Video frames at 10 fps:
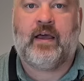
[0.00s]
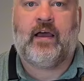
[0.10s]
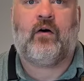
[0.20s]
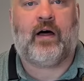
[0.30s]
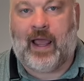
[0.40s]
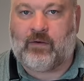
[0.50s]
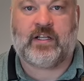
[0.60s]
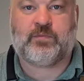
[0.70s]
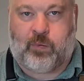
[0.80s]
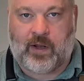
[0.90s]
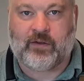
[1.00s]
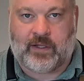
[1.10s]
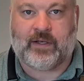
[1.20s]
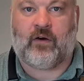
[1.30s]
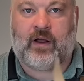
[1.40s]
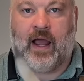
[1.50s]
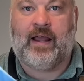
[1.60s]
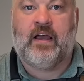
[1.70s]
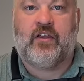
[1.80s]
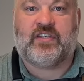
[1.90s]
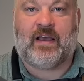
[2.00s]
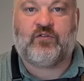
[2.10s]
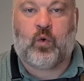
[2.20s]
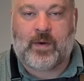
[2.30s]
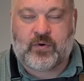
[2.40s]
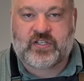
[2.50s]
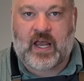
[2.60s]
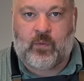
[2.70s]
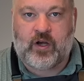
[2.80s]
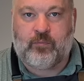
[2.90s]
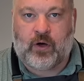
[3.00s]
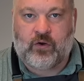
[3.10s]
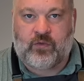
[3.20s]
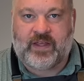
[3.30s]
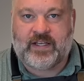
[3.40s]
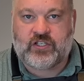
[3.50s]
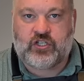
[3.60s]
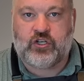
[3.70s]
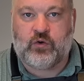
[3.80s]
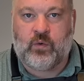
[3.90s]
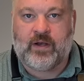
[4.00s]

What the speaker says: Well, hey, let's bundle it, okay? You save 20% when you bundle these two